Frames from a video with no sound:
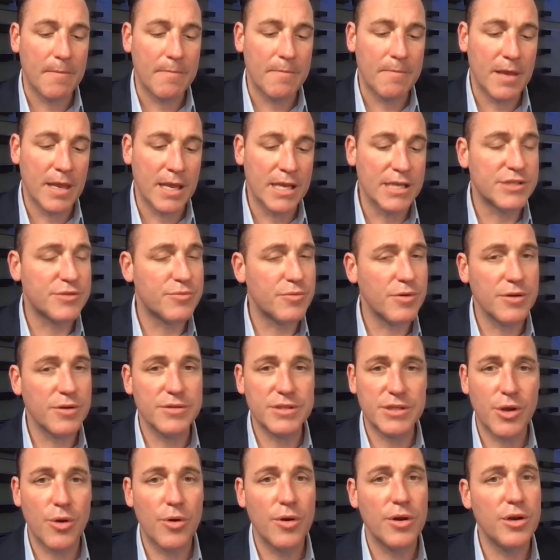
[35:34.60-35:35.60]
Israel's
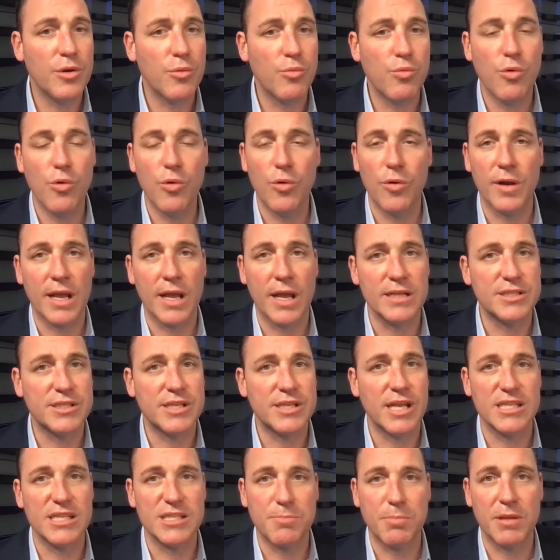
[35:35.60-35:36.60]
going to war against
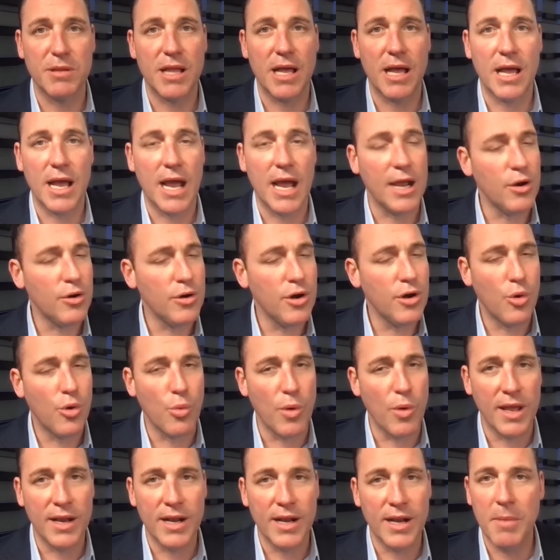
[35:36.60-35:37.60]
Hezbollah. I don't know
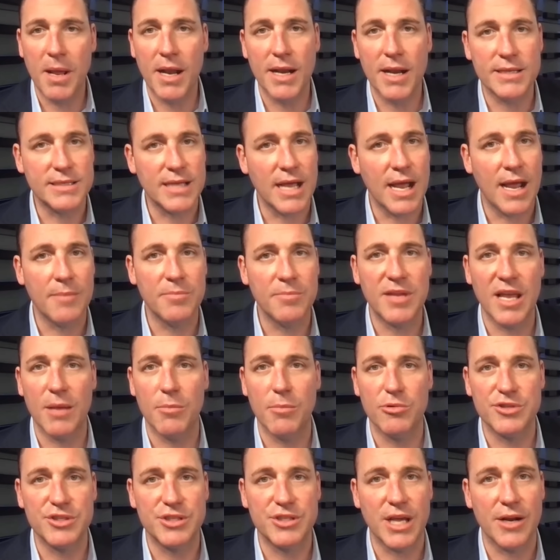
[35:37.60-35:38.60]
when. I'm not a
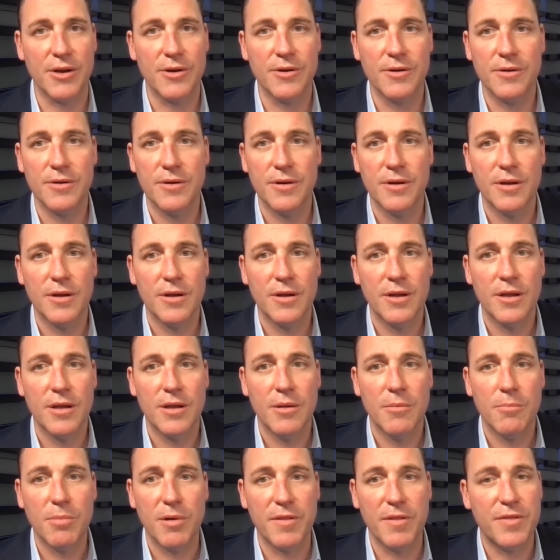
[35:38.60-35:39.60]
timetable setter,
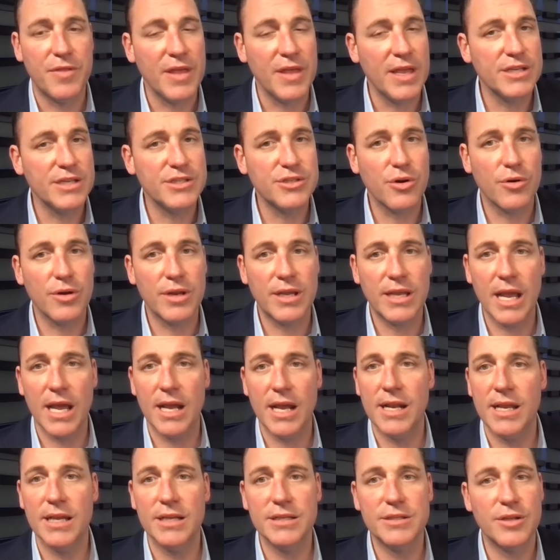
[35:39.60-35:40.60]
but things are
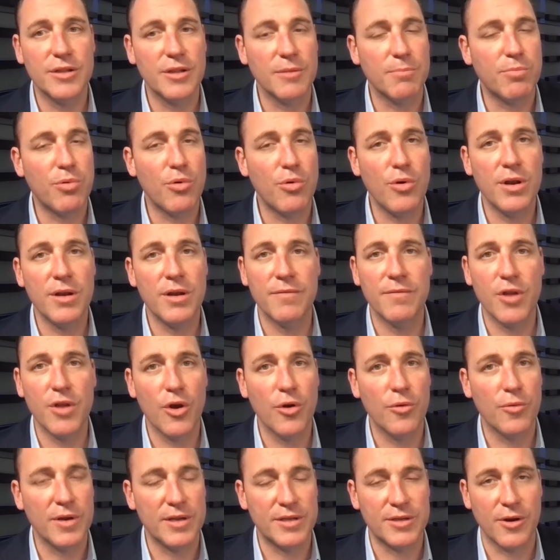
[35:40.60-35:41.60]
getting to the point of no
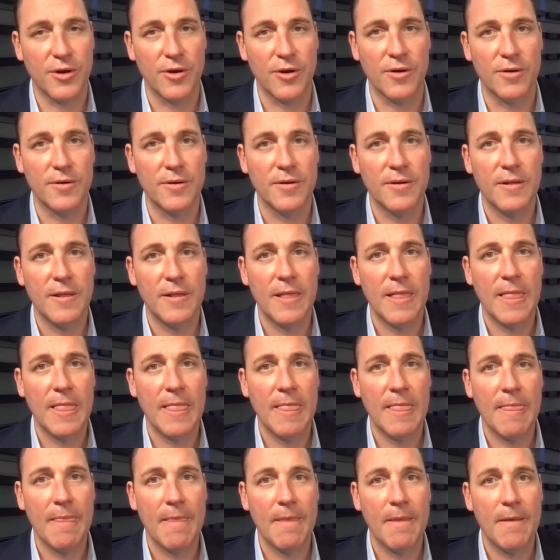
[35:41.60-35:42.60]
return.
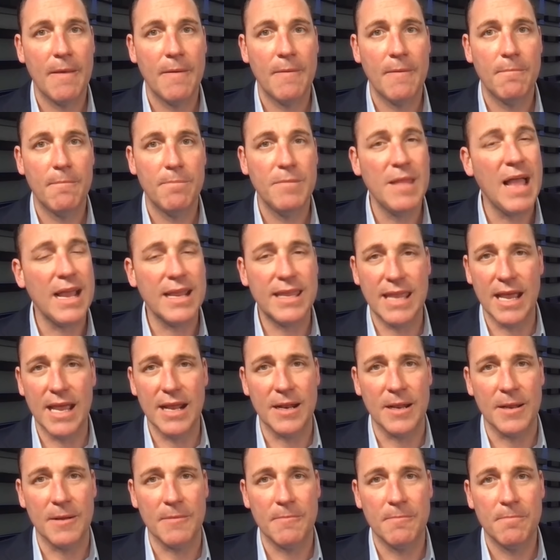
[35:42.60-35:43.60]
Not
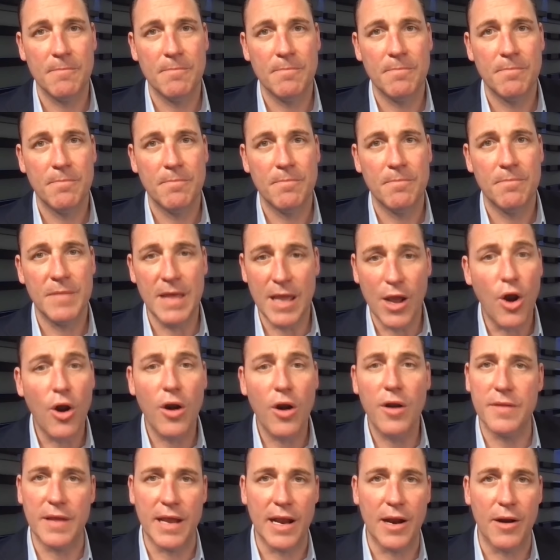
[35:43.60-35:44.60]
getting. They
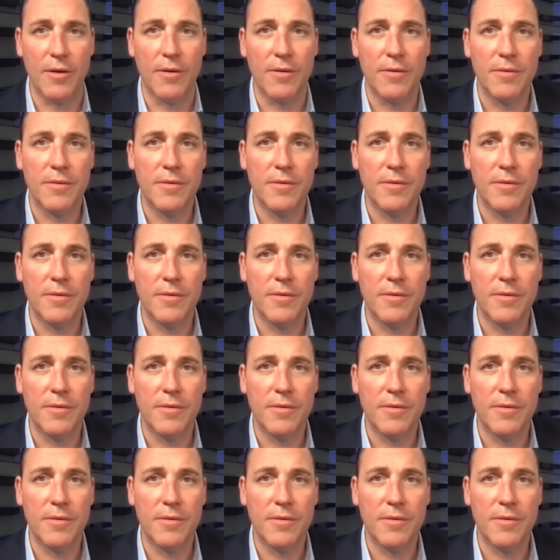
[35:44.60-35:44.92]
are there